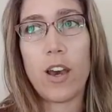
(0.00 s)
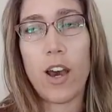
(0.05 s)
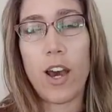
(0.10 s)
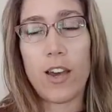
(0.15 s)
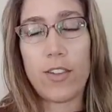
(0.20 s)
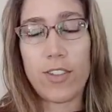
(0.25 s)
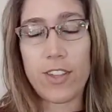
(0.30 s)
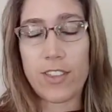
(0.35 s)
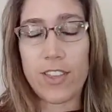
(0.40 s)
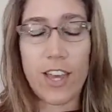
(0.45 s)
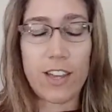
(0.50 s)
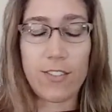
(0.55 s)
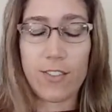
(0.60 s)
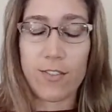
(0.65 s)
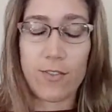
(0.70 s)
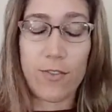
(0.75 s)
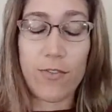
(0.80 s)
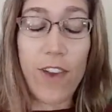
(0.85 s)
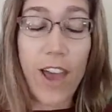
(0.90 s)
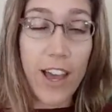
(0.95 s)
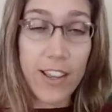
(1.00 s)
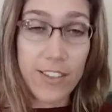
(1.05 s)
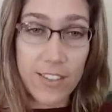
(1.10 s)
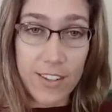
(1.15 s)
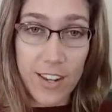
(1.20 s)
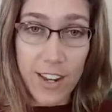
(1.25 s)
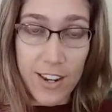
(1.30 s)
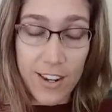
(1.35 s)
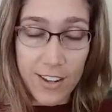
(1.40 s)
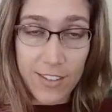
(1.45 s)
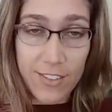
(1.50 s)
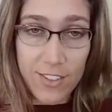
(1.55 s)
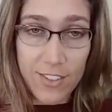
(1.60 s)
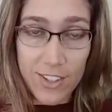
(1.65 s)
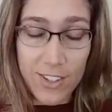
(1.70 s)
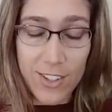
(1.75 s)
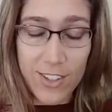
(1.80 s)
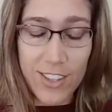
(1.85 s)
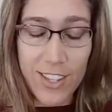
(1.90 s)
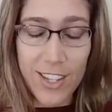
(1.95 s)
I think that's fascinating,
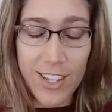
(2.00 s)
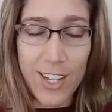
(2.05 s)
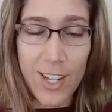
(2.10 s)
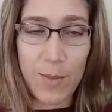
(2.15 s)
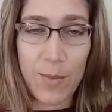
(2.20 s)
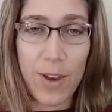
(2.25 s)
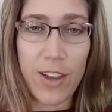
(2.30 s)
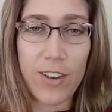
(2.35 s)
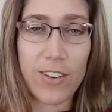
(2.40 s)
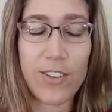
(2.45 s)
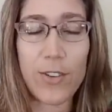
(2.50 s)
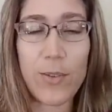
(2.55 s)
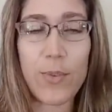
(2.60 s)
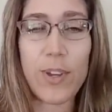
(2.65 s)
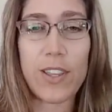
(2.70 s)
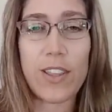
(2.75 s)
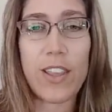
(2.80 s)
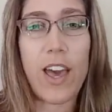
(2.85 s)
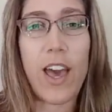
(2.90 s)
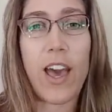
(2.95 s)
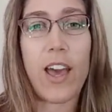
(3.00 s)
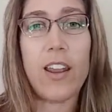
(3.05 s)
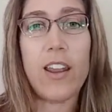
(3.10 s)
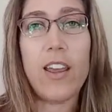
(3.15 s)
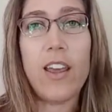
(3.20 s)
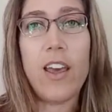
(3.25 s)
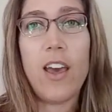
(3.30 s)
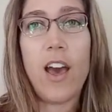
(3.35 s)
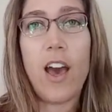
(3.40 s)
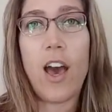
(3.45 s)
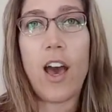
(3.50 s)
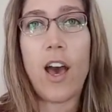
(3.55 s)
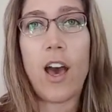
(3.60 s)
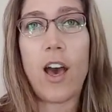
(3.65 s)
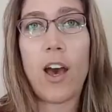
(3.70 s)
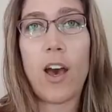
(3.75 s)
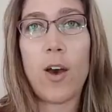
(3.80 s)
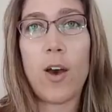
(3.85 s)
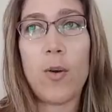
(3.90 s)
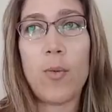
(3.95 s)
just thinking about doing
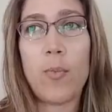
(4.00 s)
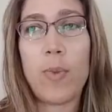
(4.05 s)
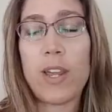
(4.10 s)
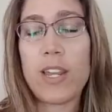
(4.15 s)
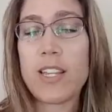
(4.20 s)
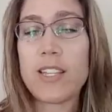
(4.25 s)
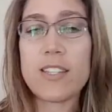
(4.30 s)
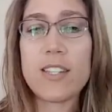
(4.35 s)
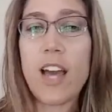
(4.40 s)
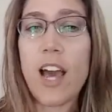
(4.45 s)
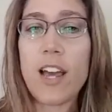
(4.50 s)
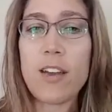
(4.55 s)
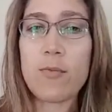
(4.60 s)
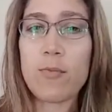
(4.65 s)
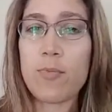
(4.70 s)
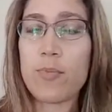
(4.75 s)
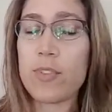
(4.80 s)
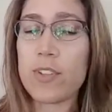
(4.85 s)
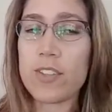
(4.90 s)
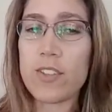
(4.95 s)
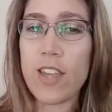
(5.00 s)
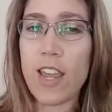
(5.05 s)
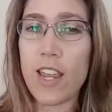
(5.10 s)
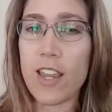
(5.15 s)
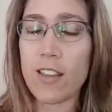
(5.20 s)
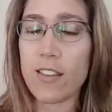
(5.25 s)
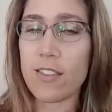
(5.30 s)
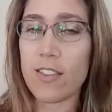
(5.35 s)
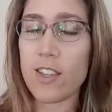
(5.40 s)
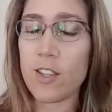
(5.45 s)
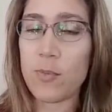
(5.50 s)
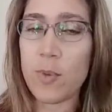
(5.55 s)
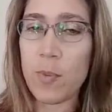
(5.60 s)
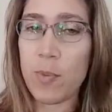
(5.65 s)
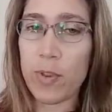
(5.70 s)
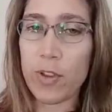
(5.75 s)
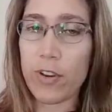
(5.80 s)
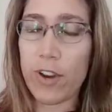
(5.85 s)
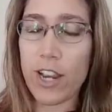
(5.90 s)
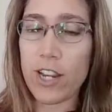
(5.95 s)
that. But he's not saying these
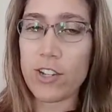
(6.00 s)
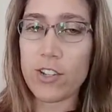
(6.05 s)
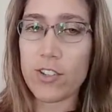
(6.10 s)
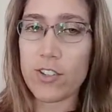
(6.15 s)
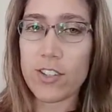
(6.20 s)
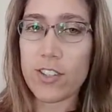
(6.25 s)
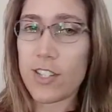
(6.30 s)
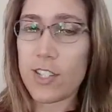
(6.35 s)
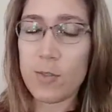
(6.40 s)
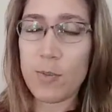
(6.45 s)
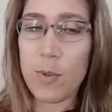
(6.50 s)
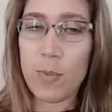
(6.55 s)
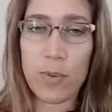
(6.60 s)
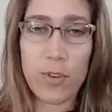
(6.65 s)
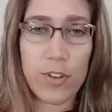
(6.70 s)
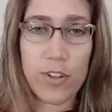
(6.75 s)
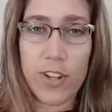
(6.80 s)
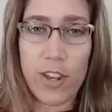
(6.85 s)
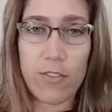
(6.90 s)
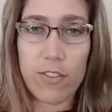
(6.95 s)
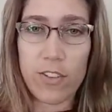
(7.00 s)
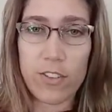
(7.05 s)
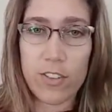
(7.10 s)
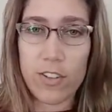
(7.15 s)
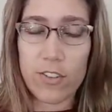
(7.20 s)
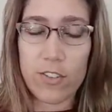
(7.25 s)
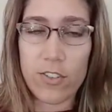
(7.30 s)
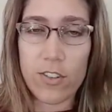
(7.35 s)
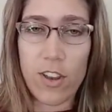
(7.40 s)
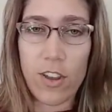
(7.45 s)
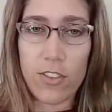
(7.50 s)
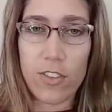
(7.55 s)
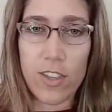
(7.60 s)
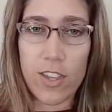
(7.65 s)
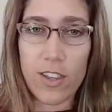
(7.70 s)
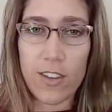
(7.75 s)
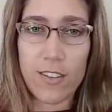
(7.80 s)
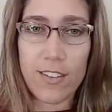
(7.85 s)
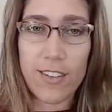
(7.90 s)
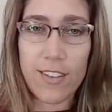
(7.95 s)
people are angels and these people are devils. There's
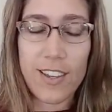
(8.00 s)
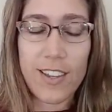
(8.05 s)
nothing.